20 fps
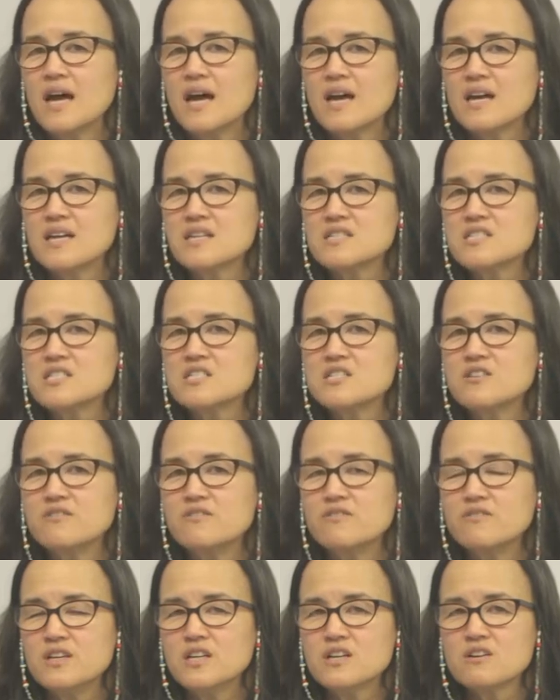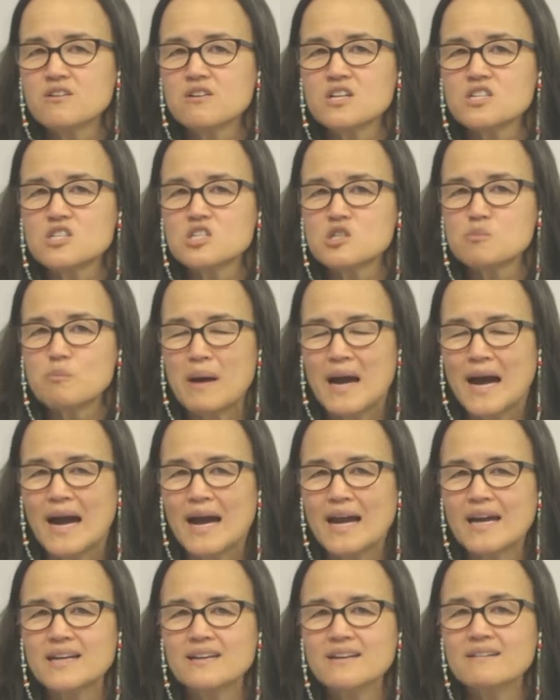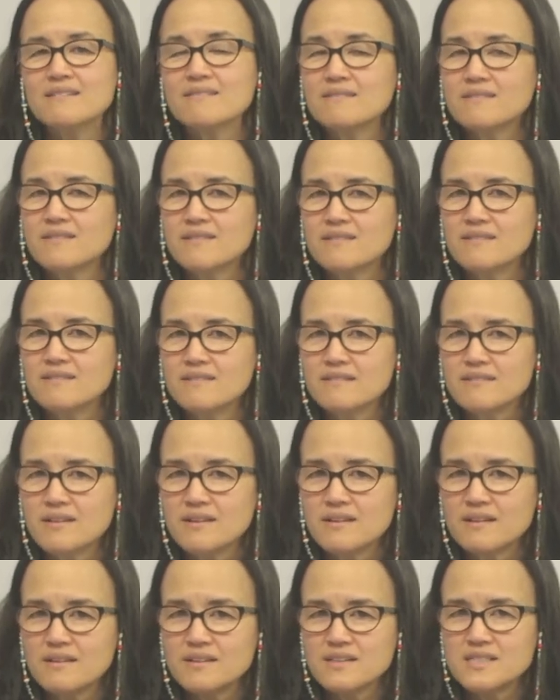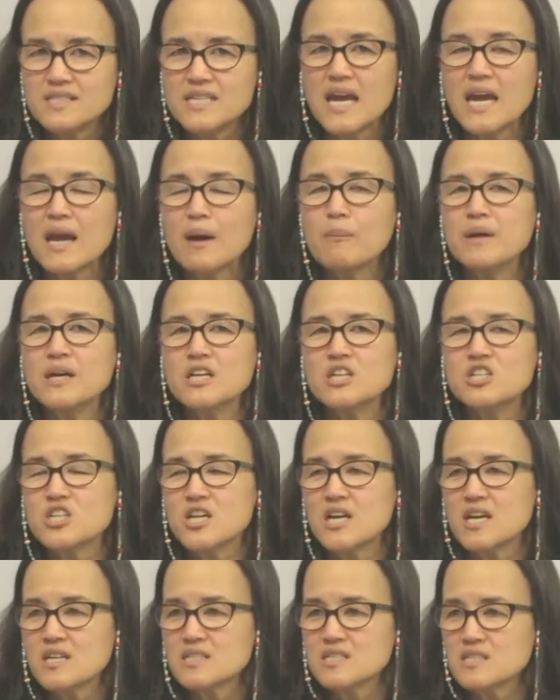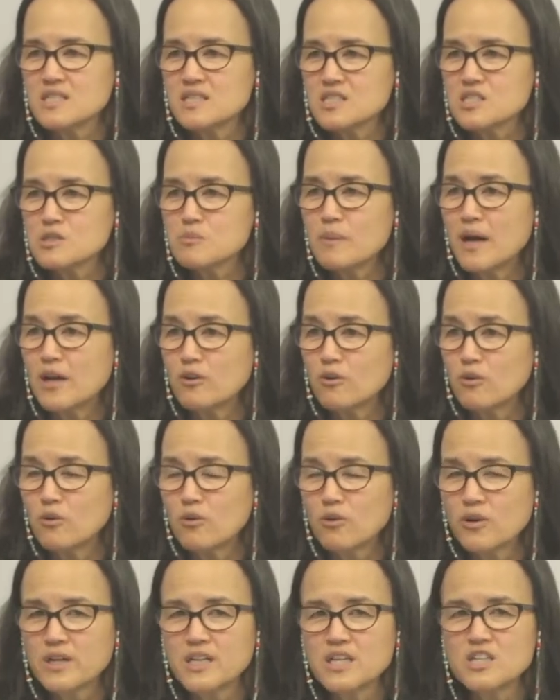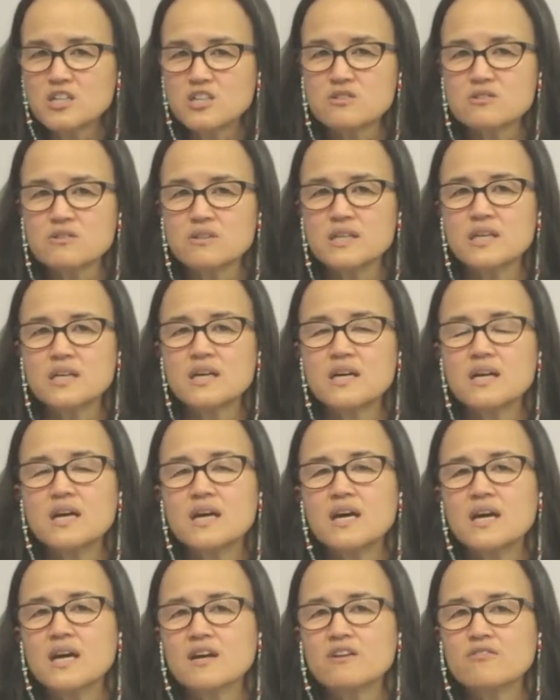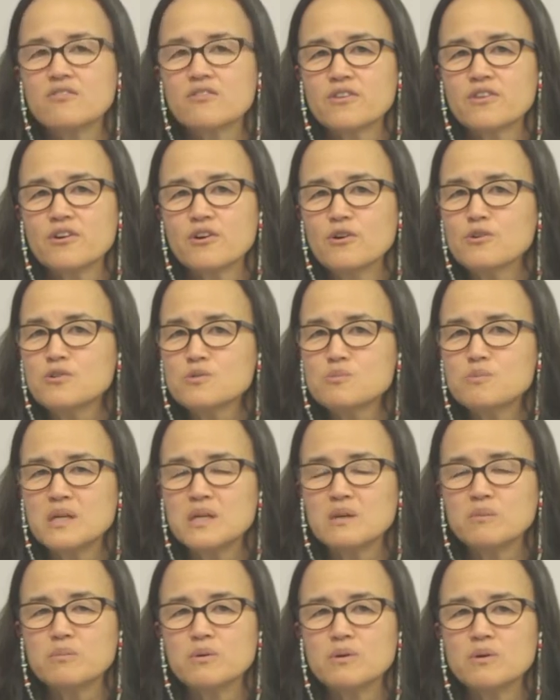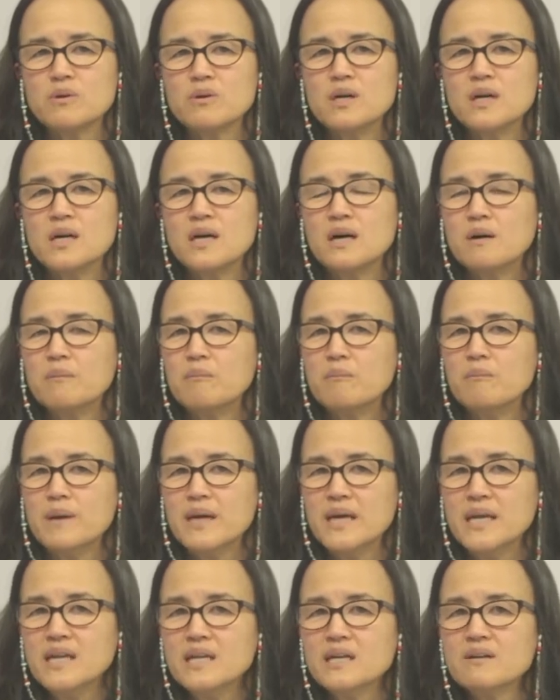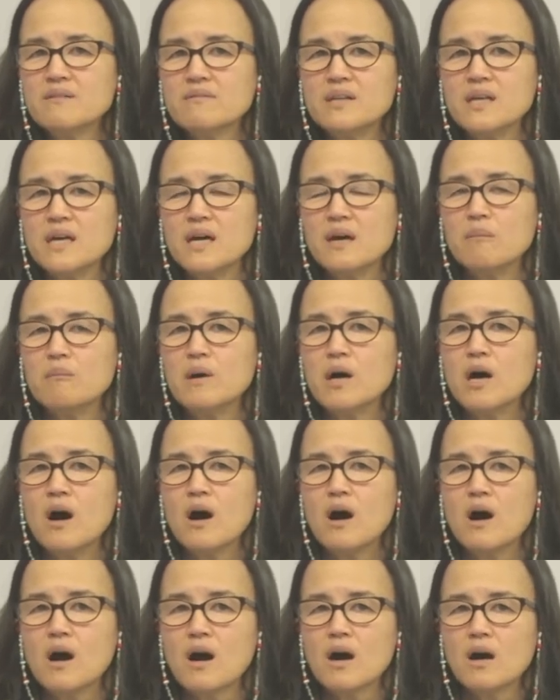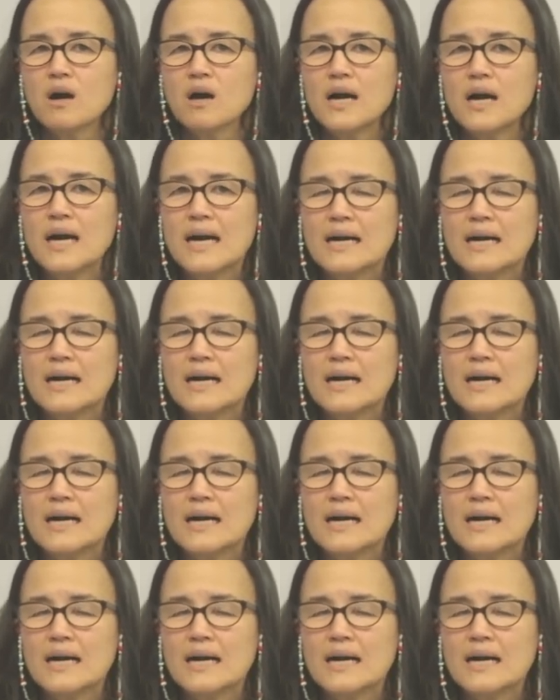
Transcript: as severe a spine damage as in spinal cord injury. And for those people, many of them are